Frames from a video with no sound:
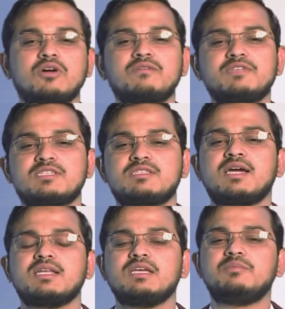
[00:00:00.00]
of this is
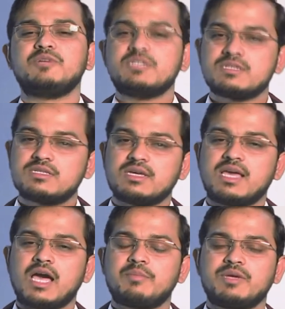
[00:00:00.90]
that it bridges the
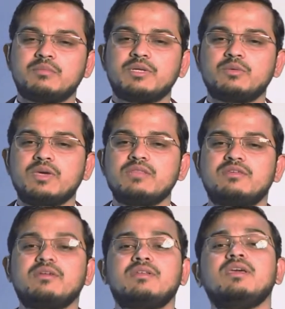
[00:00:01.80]
gap in between
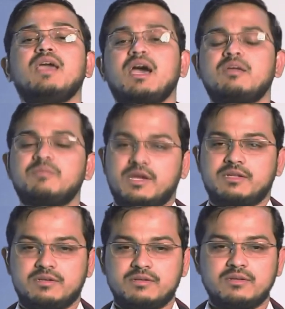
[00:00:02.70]
theory and
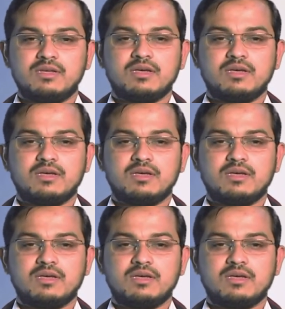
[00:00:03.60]
practical.